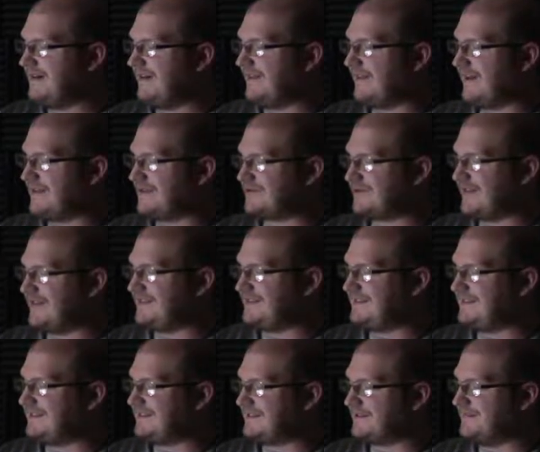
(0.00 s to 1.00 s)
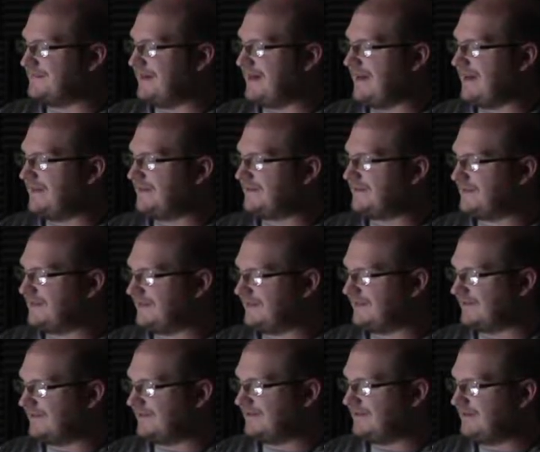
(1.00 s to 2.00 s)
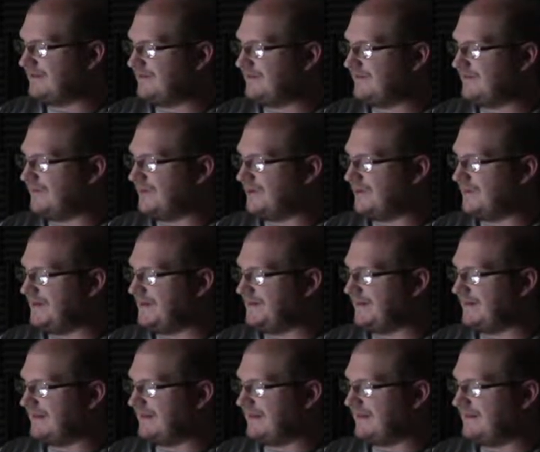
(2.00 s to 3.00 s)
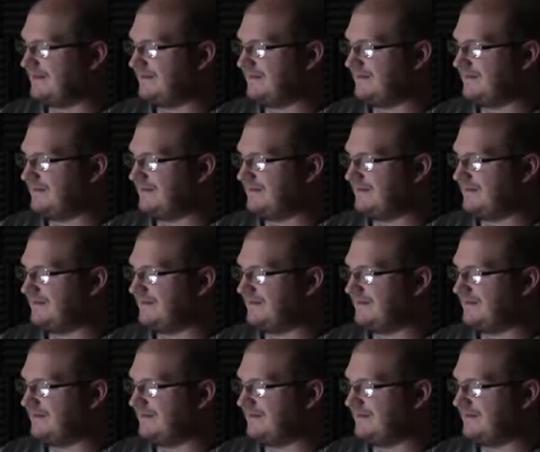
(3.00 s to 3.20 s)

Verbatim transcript: that Tracy is a man of color? What do you mean by that?